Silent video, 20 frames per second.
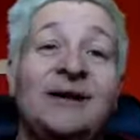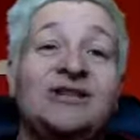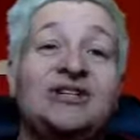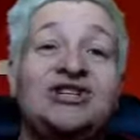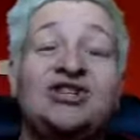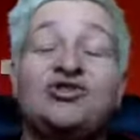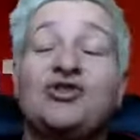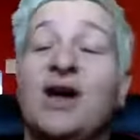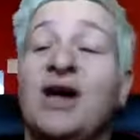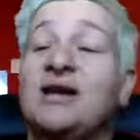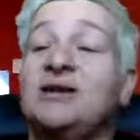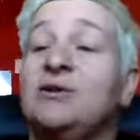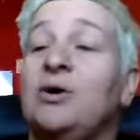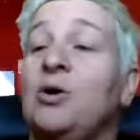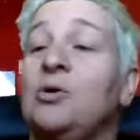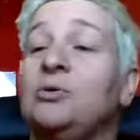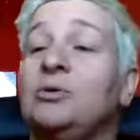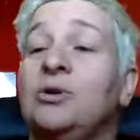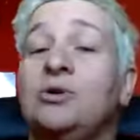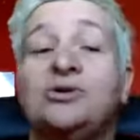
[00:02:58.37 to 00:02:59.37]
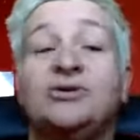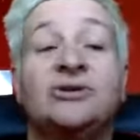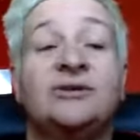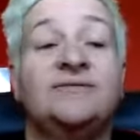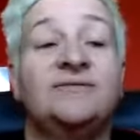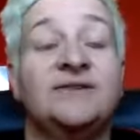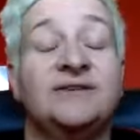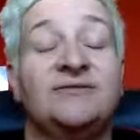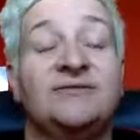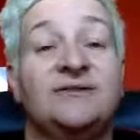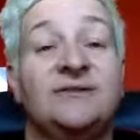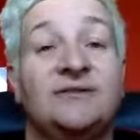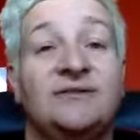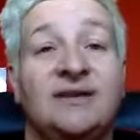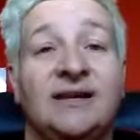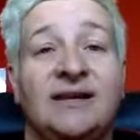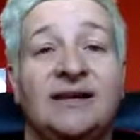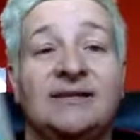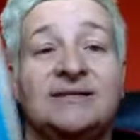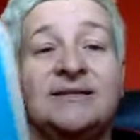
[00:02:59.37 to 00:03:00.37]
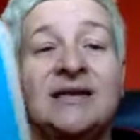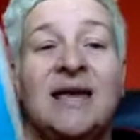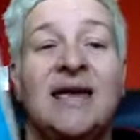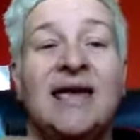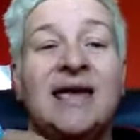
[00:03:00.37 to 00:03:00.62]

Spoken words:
and she tried a whole lot of different things.